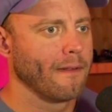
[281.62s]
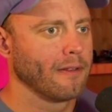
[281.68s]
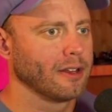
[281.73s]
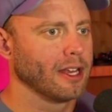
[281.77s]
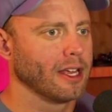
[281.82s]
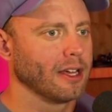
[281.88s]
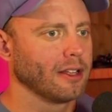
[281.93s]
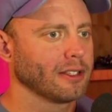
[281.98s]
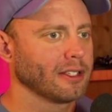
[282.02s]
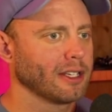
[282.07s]

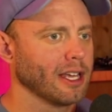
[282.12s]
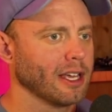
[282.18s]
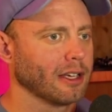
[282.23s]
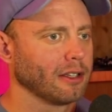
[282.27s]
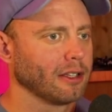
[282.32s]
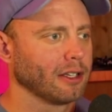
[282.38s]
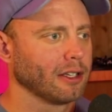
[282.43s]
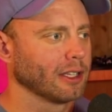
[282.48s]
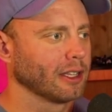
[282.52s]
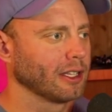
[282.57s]
Now let's take a
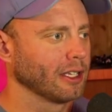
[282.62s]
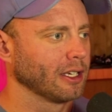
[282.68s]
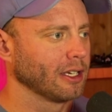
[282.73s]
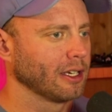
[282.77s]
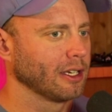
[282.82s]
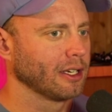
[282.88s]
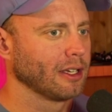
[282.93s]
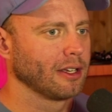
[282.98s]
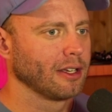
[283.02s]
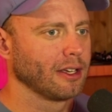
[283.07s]
look at
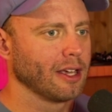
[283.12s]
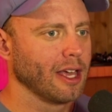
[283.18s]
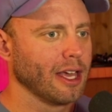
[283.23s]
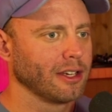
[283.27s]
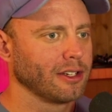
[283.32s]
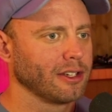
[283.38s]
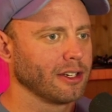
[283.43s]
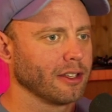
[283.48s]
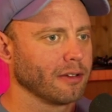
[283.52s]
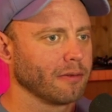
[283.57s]
the
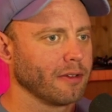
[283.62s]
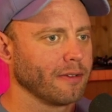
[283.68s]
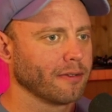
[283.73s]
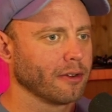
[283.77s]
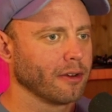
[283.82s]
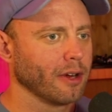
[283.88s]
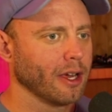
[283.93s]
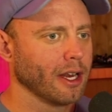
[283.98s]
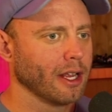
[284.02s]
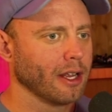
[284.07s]
edge here that we've
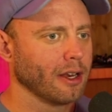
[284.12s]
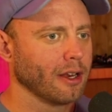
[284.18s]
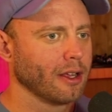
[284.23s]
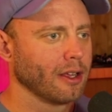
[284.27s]
created.